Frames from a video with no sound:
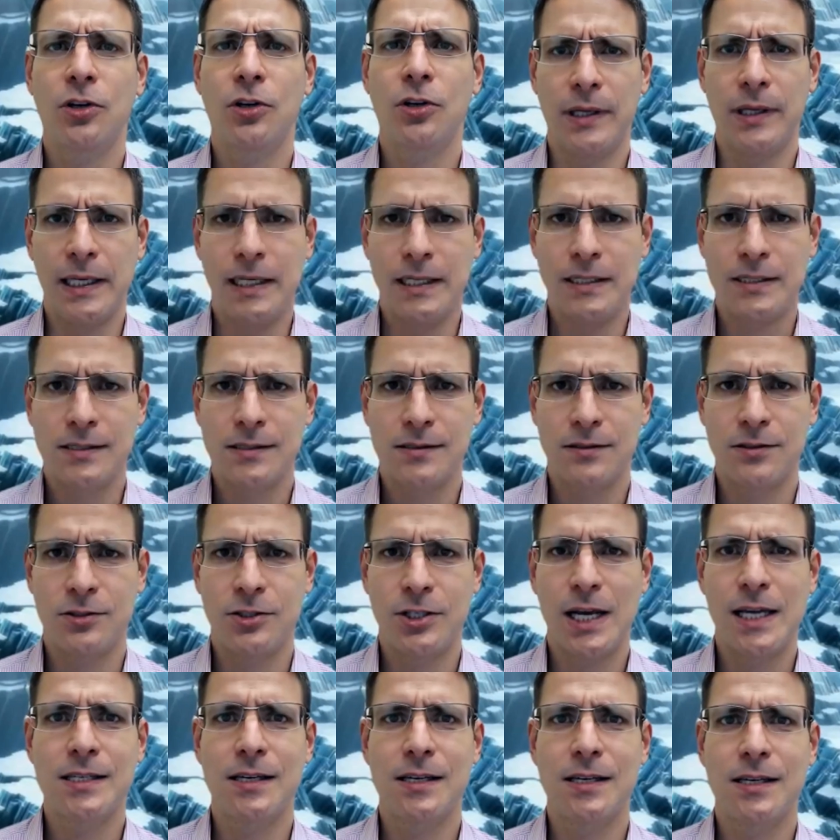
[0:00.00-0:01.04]

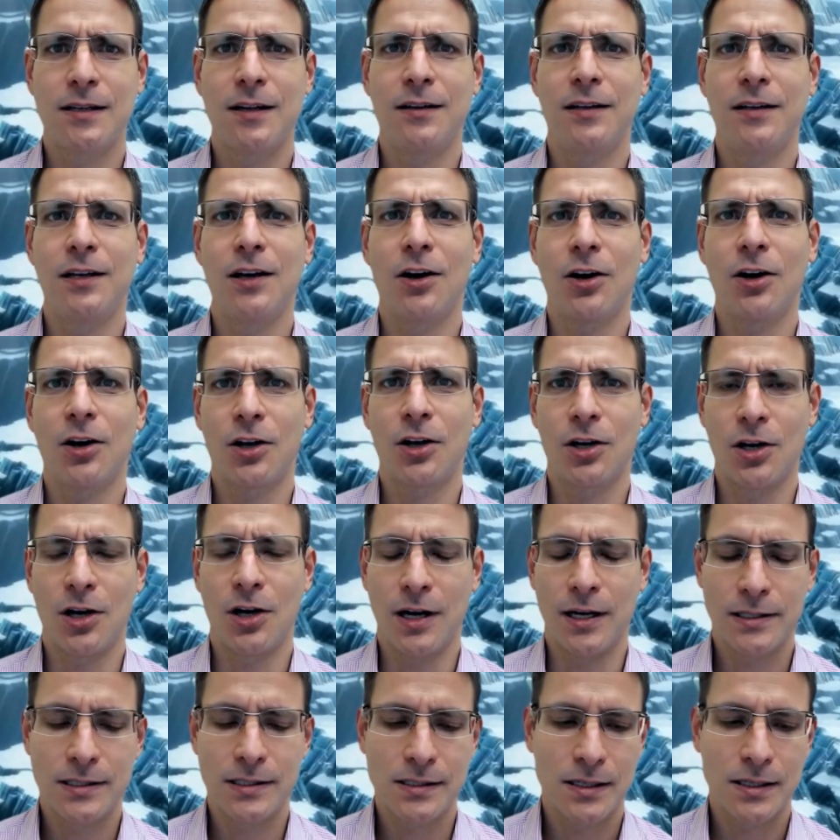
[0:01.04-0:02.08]
Hercules, Jason and the
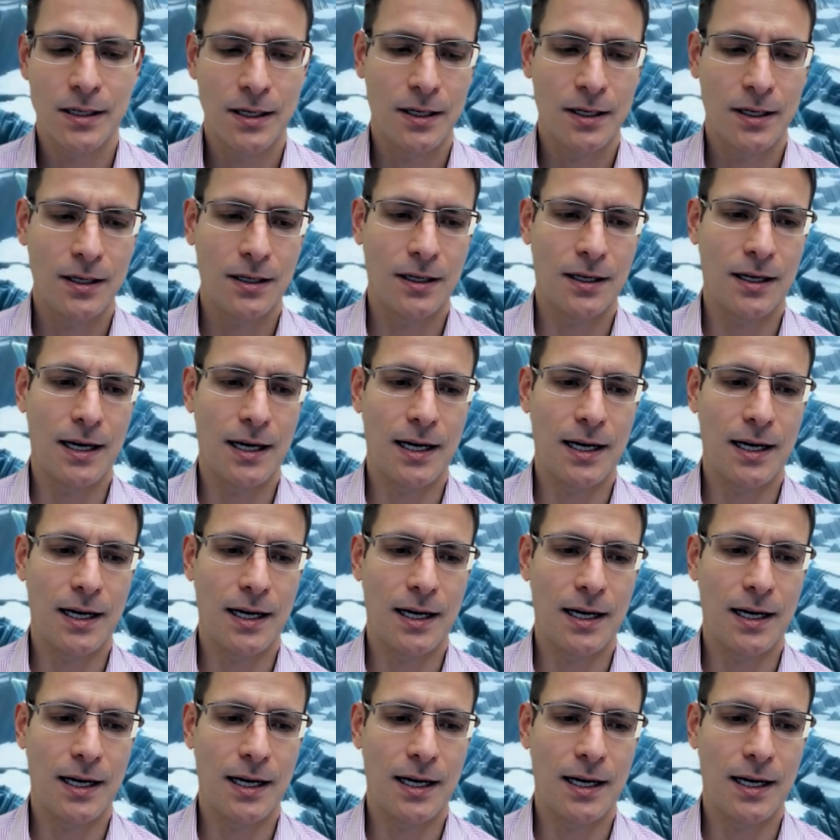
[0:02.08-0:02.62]
Argonauts,